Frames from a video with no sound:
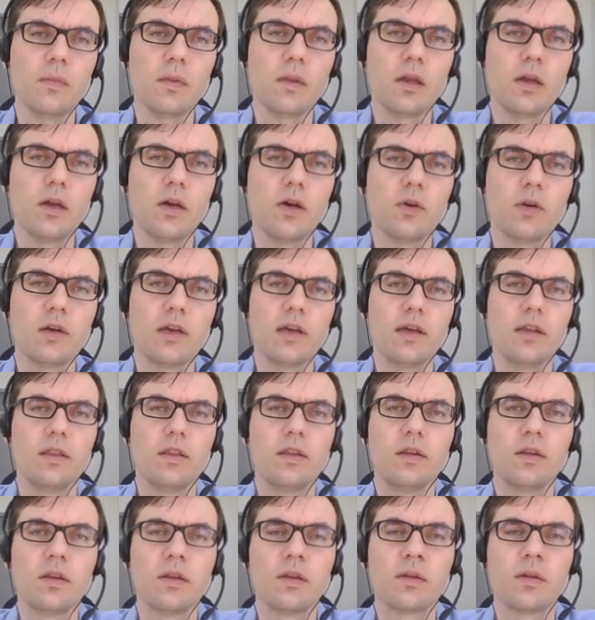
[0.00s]
Okay,
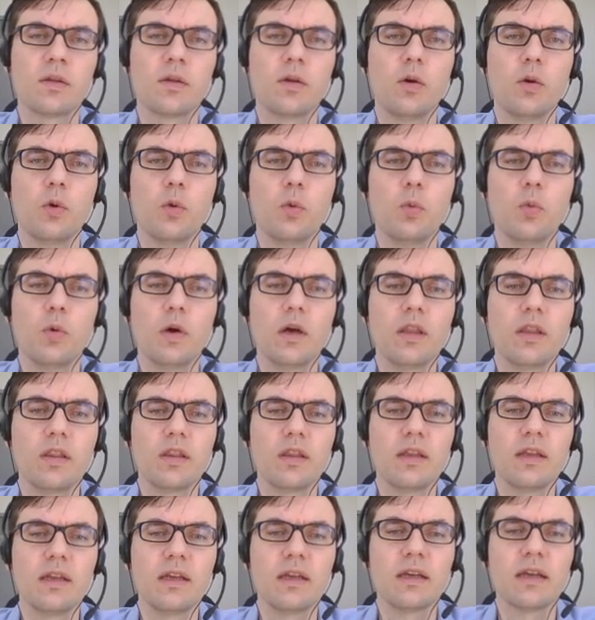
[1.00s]
this is one
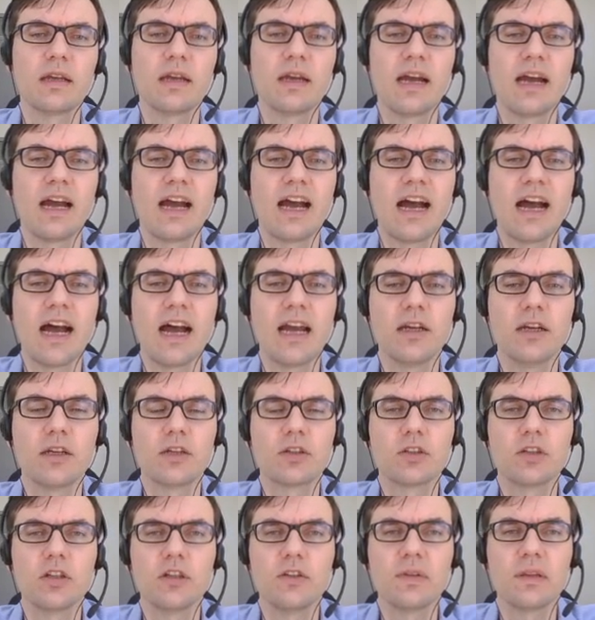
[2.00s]
thing. Higher
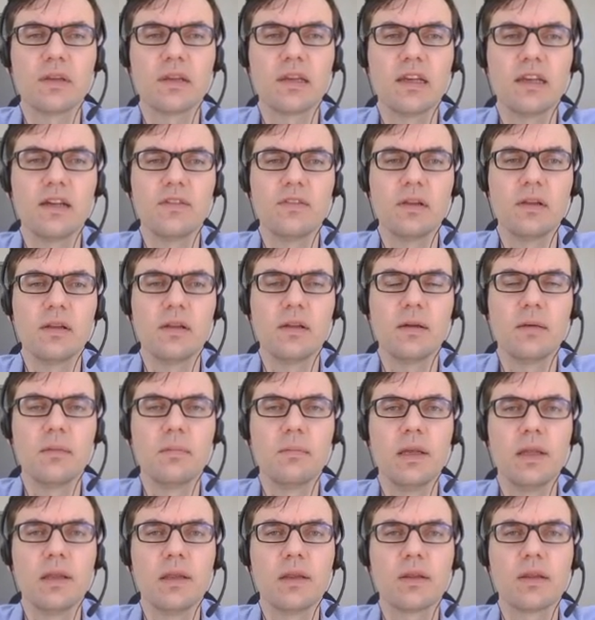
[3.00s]
service level
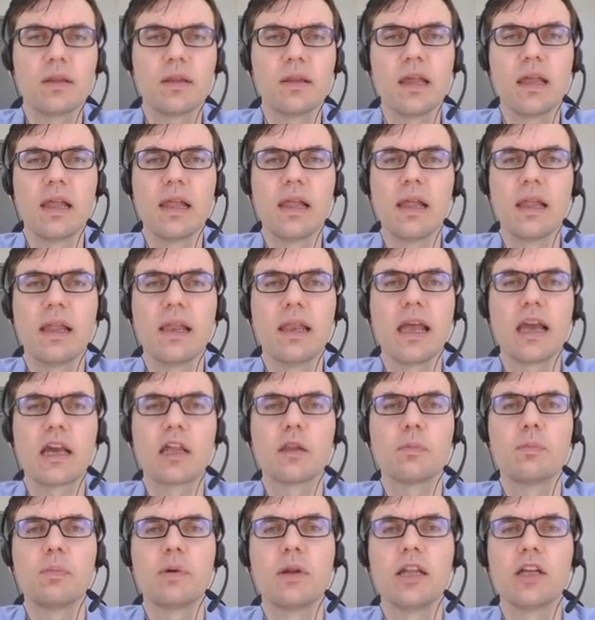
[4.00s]
means an
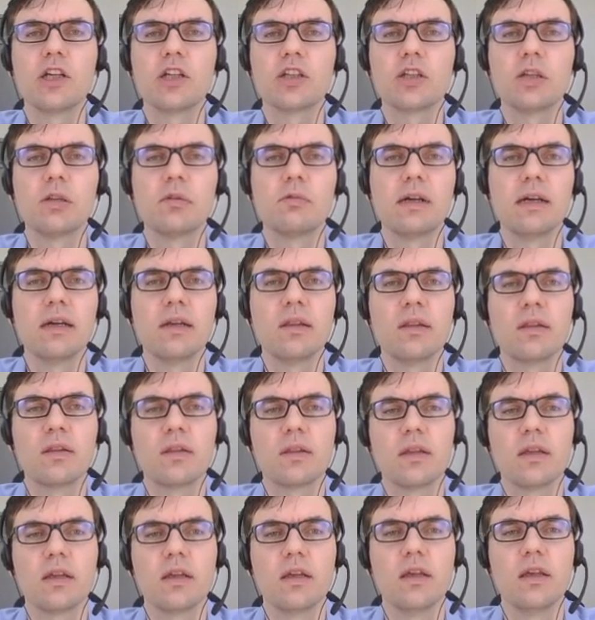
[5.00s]
exponential
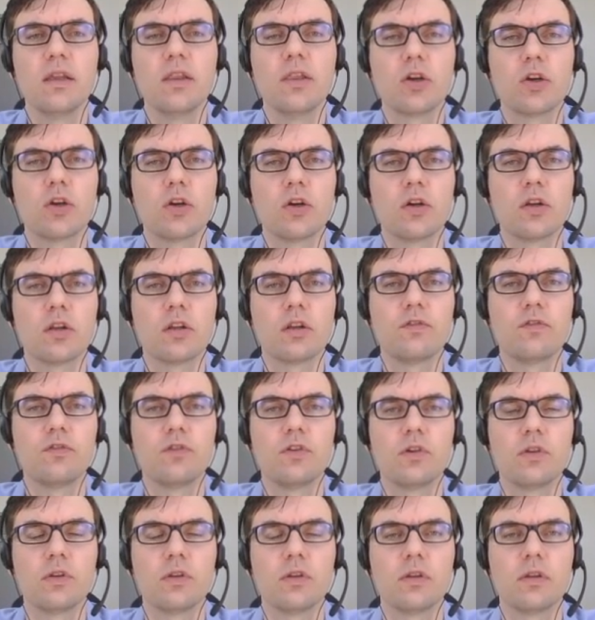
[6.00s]
rise in the cost
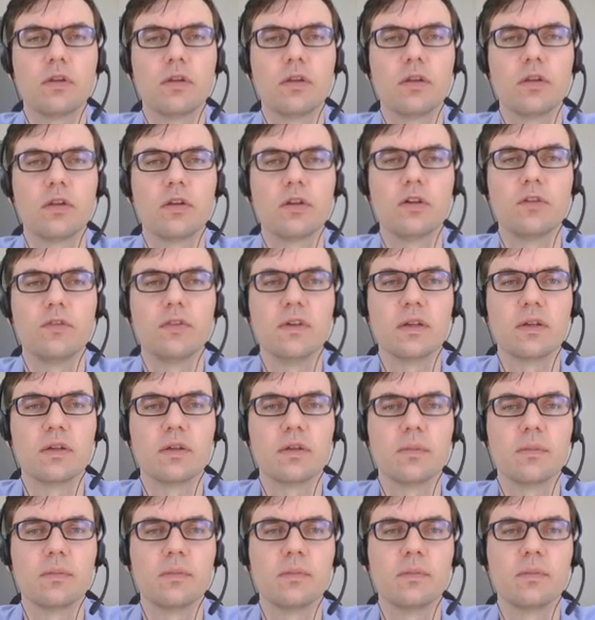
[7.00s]
for service.